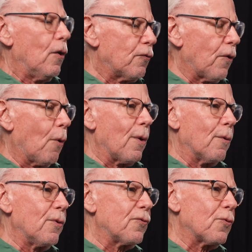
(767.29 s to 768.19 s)
So
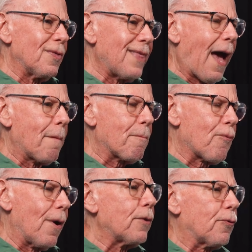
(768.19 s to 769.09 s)
it was with that
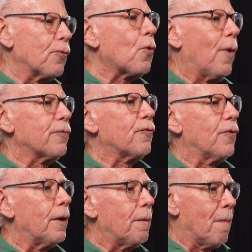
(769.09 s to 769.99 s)
breakthrough
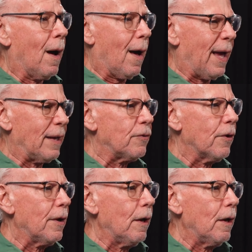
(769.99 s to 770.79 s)
question in mind,